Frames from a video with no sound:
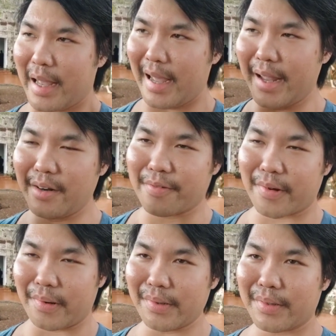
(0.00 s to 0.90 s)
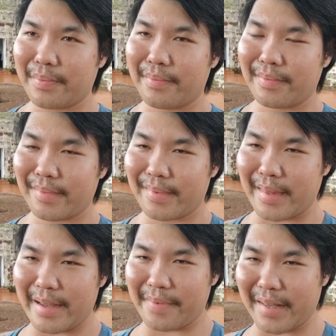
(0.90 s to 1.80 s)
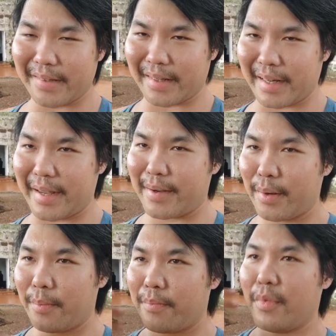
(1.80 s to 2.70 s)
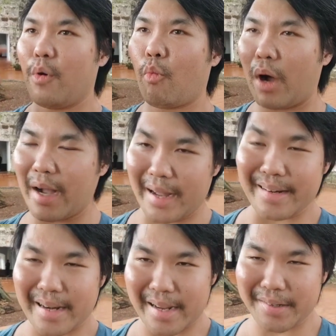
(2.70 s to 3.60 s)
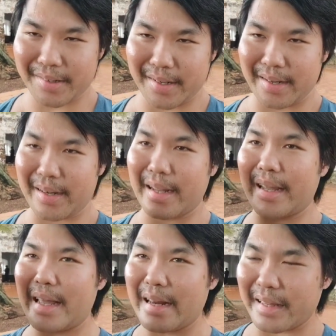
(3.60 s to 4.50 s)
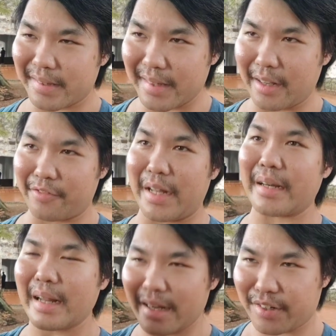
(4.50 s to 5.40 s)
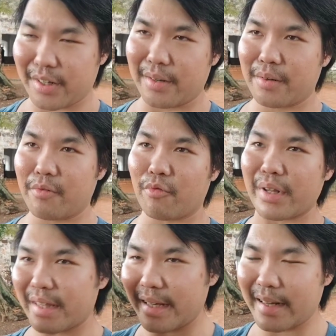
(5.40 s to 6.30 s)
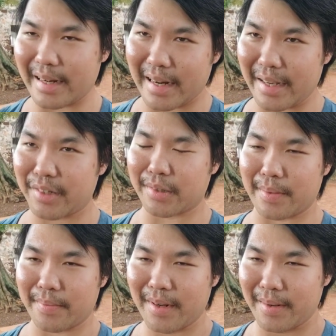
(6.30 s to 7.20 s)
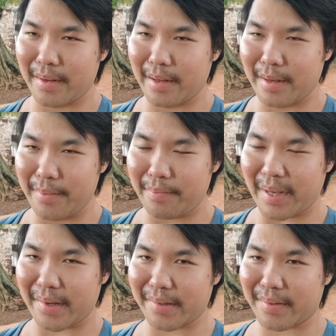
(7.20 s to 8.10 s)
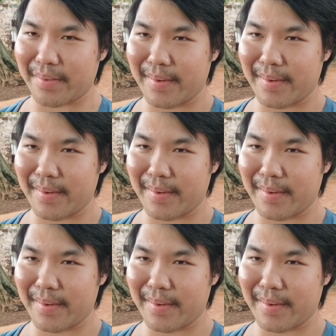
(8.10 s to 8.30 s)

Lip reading: And of course, they basically were a nation in itself, a nation within a nation. Because,